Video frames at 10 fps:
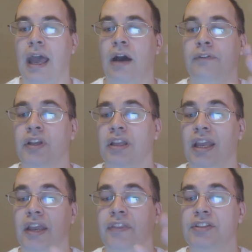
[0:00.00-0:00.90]
However,
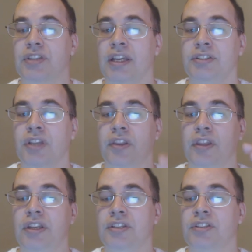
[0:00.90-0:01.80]
in this case,
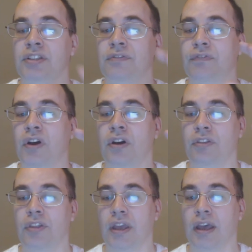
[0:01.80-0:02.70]
the disk is far
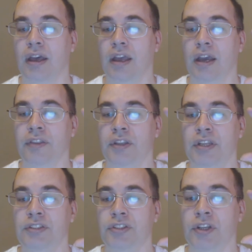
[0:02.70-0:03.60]
thicker, and the
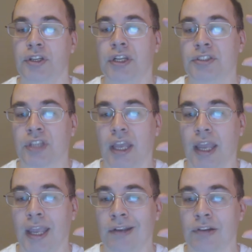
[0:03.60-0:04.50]
density of the disk
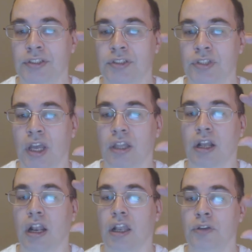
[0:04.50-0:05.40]
increases
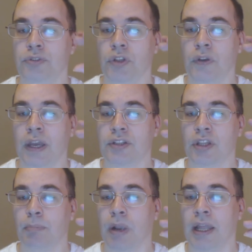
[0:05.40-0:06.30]
the closer you get
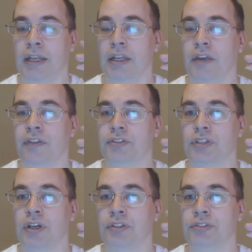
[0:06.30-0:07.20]
to the plane of the
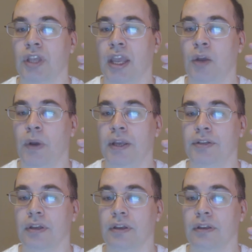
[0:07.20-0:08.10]
star's
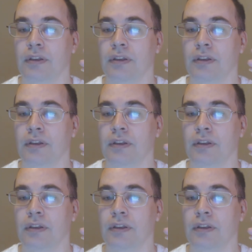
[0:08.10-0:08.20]
equator.